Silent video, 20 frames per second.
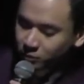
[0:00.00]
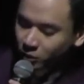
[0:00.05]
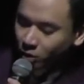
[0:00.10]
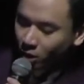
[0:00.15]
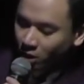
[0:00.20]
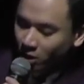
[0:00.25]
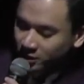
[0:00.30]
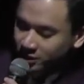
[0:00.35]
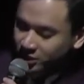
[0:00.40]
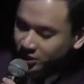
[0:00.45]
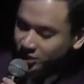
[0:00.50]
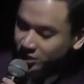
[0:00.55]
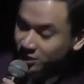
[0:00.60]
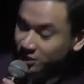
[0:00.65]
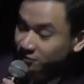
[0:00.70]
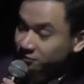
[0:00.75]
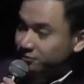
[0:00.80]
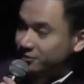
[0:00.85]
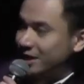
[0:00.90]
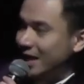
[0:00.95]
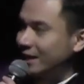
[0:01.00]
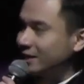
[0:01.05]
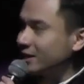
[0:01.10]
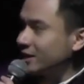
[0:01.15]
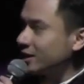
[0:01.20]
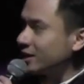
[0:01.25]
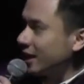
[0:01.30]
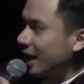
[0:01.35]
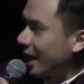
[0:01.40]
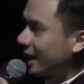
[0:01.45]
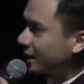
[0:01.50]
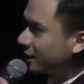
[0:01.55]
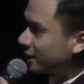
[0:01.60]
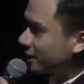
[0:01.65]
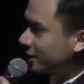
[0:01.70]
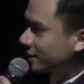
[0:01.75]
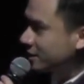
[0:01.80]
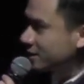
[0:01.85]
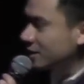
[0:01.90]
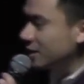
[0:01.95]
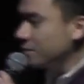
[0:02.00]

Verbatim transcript: COL's Chief Technical Analyst,